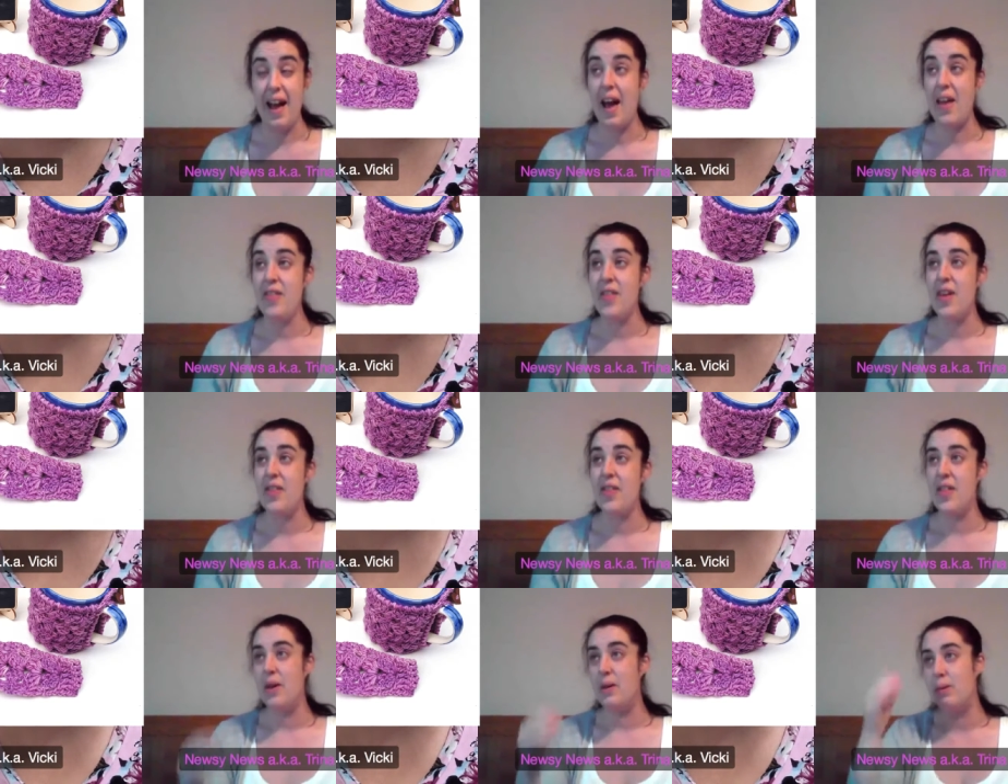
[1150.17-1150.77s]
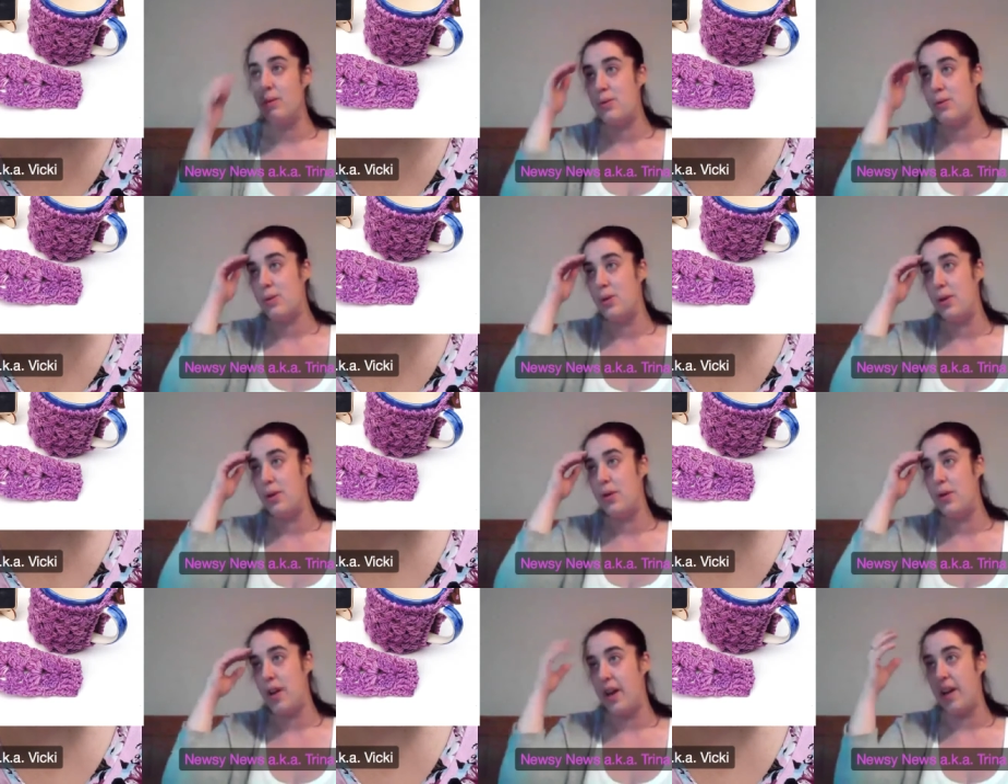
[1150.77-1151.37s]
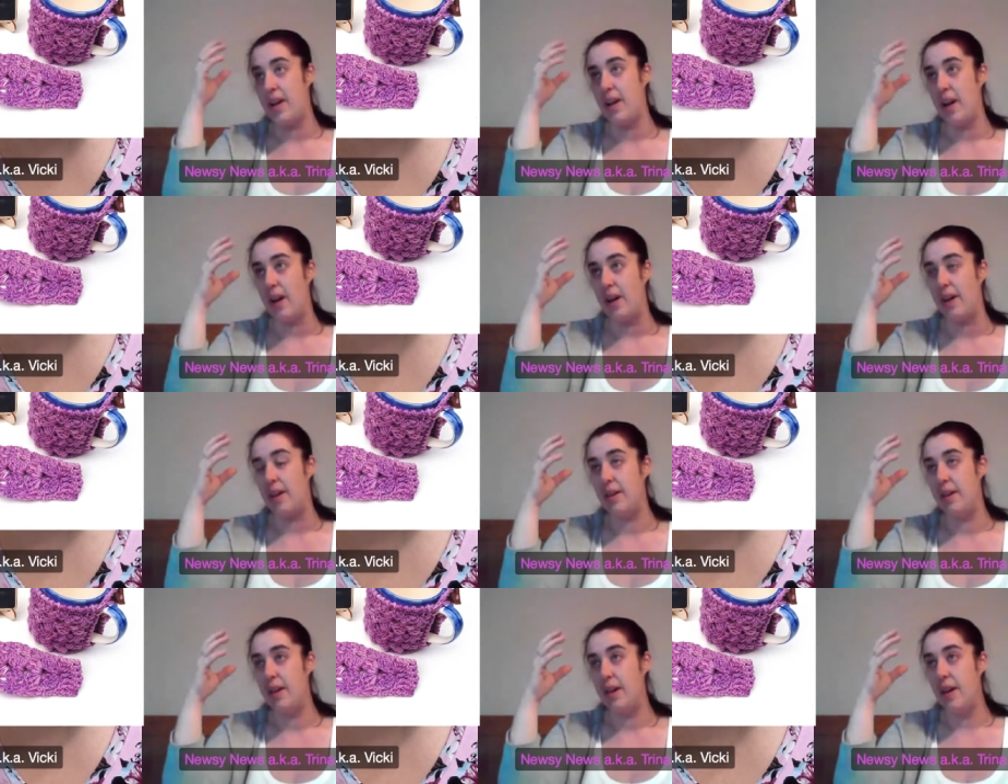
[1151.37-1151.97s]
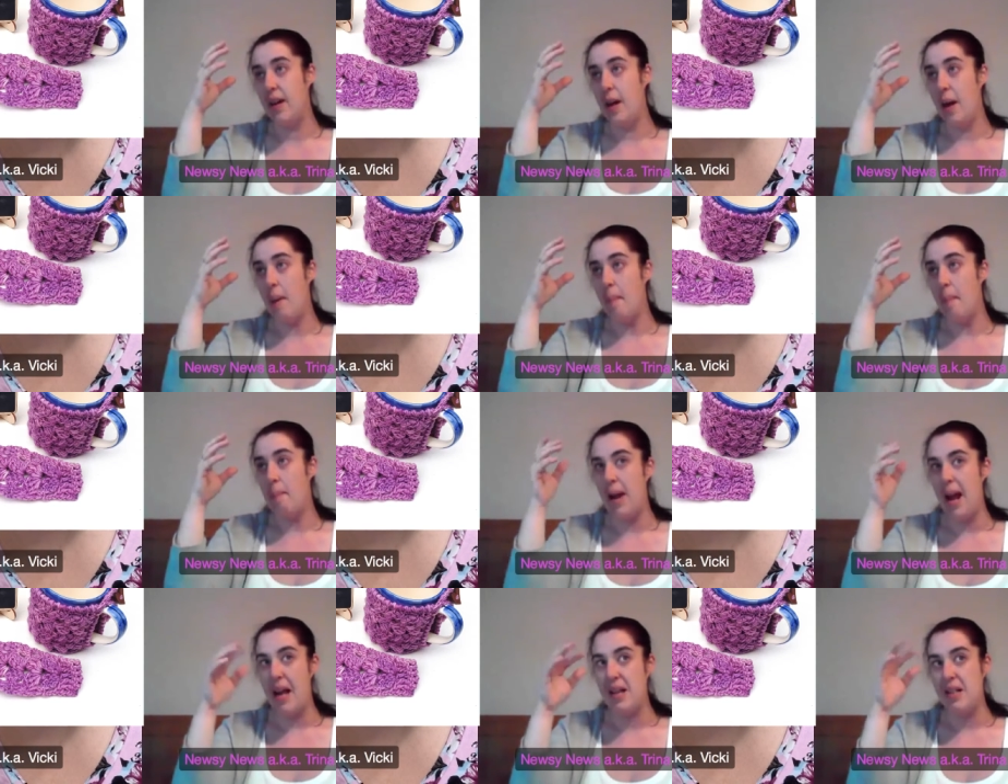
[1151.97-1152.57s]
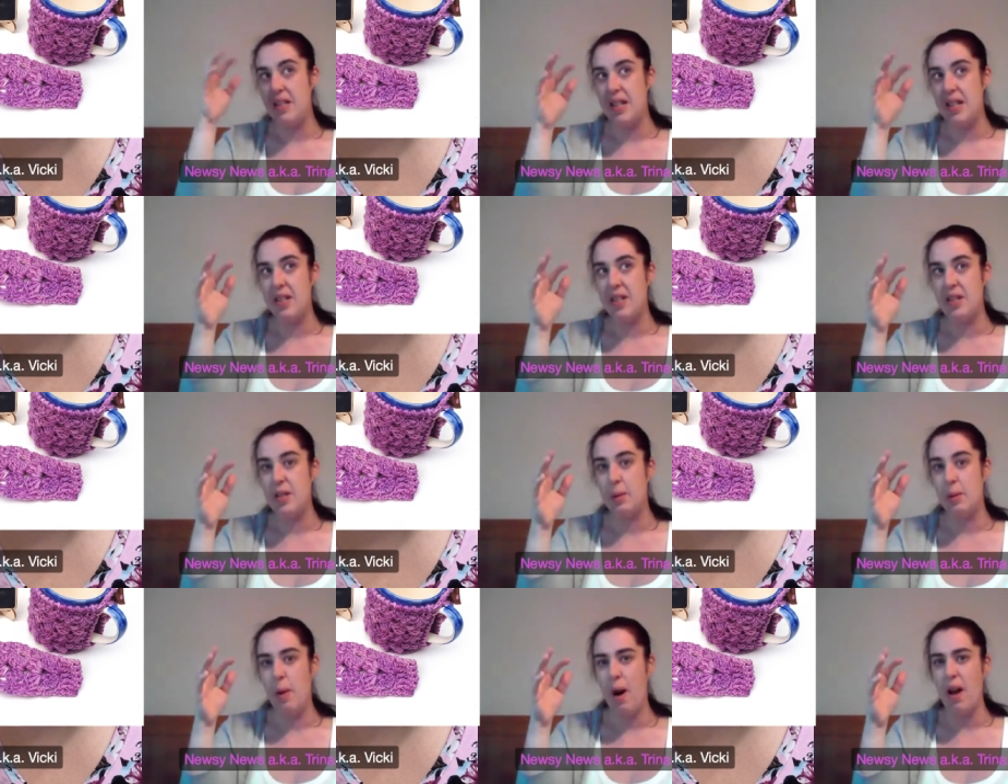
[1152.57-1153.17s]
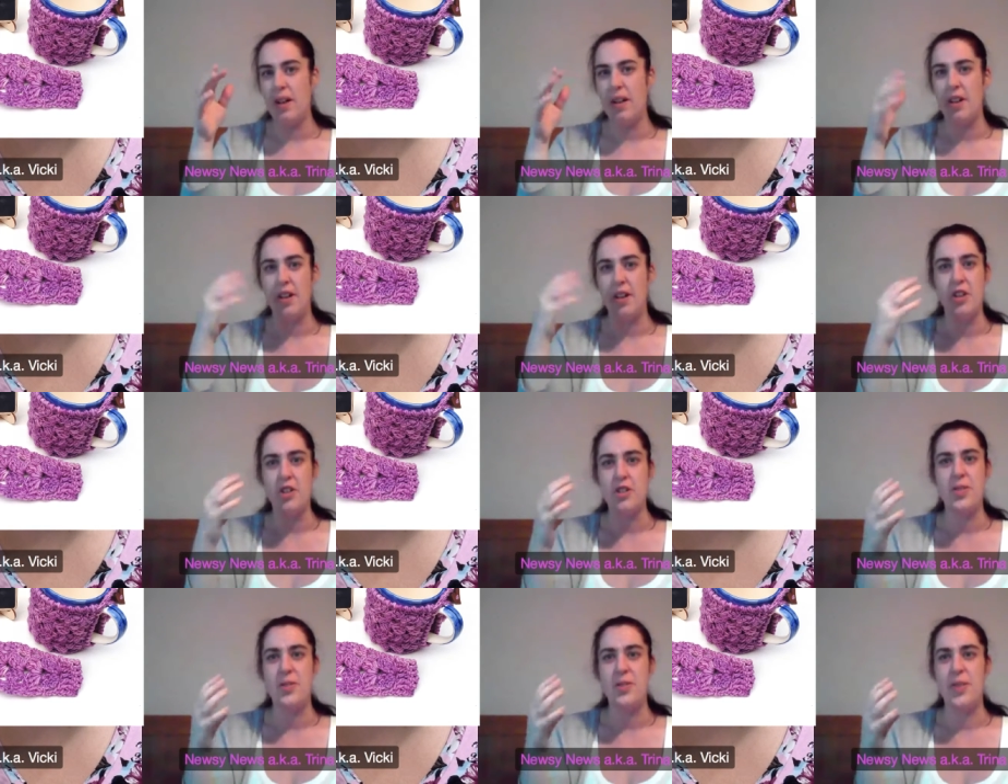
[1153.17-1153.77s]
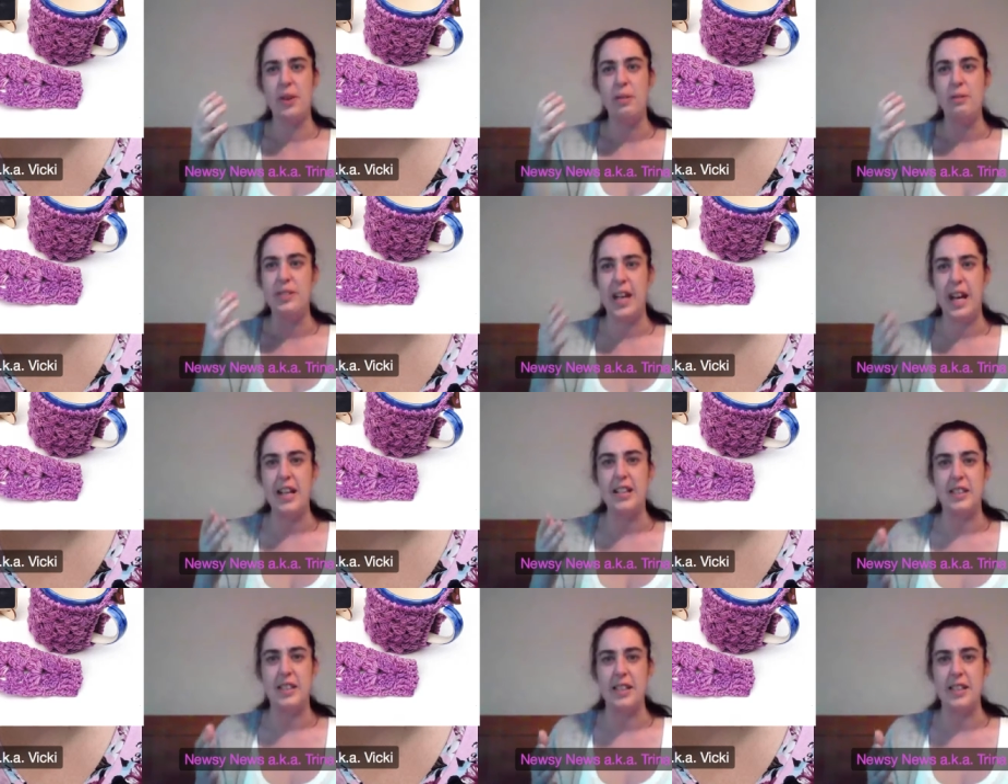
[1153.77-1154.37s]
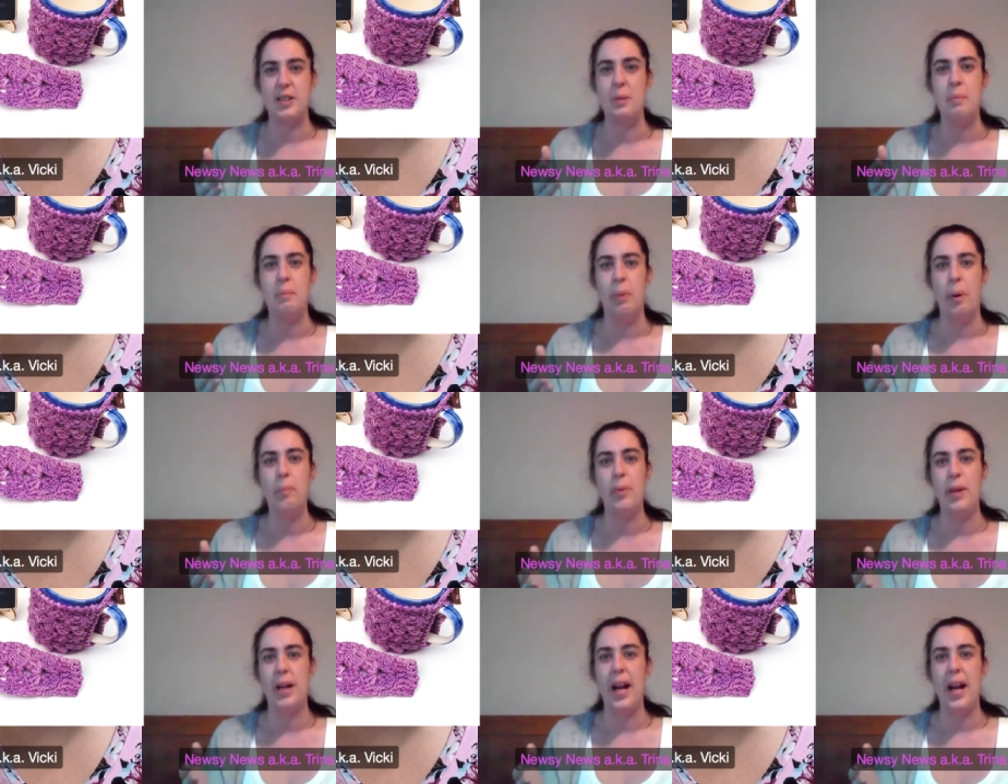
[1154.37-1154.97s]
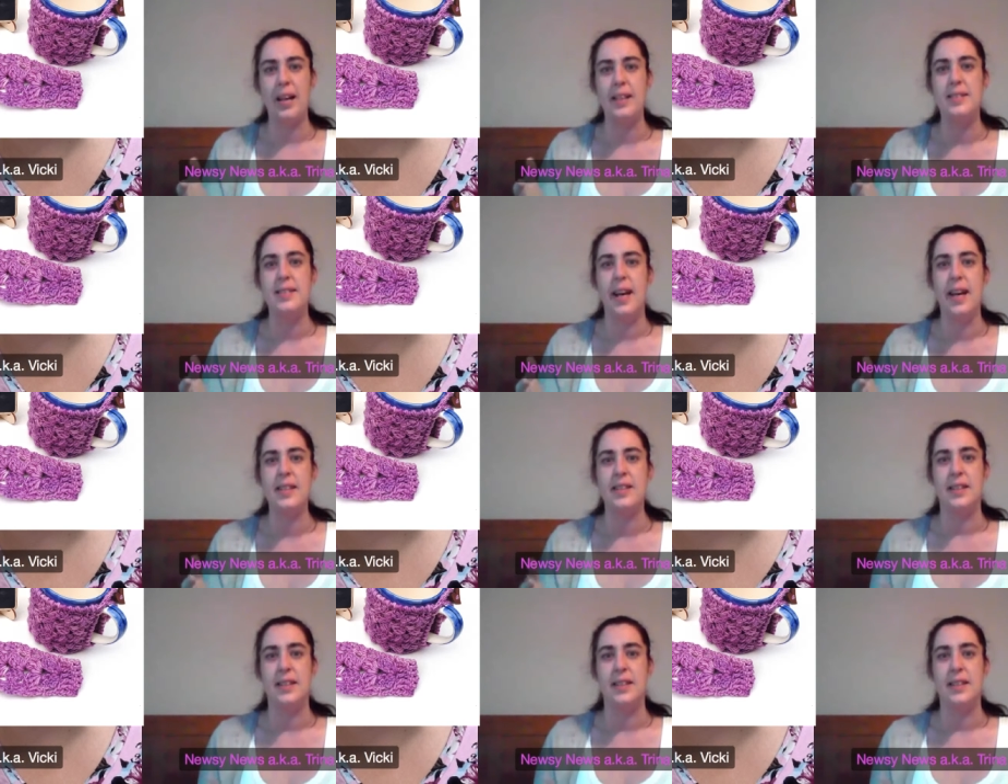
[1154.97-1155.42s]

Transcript: and then they all sort of like you know blend into one, and I just feel dead discombobulated.